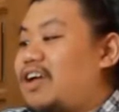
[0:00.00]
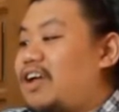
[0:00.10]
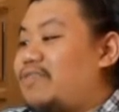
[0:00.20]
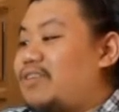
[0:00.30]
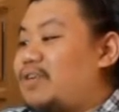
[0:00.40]

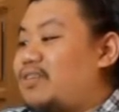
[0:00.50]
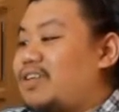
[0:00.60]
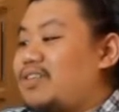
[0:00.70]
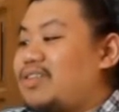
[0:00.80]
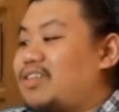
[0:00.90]
I've
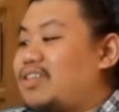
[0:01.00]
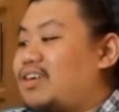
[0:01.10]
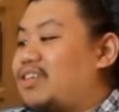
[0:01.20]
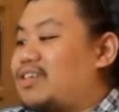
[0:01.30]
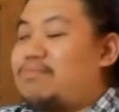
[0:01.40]
chosen to
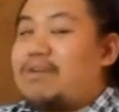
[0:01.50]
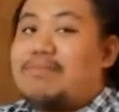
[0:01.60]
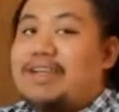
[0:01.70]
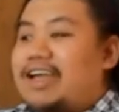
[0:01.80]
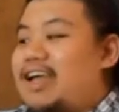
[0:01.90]
discuss
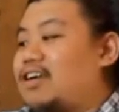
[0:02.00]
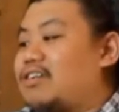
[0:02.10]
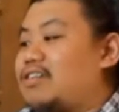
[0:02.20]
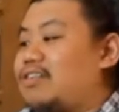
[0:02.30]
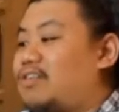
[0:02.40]
Republic
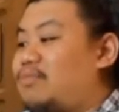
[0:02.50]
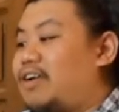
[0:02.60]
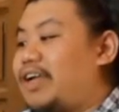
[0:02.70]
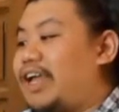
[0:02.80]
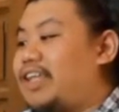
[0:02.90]
Act
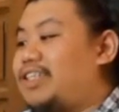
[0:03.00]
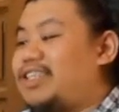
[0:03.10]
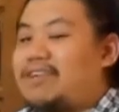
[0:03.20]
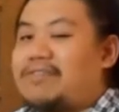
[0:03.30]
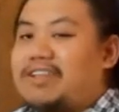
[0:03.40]
number
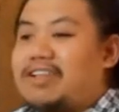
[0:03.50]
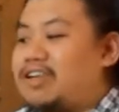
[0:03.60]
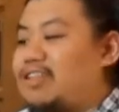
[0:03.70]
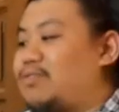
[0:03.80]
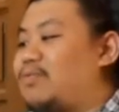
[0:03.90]

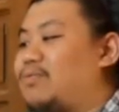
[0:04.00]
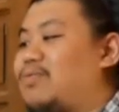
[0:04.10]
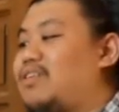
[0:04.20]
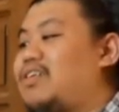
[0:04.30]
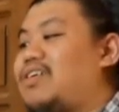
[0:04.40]
8792,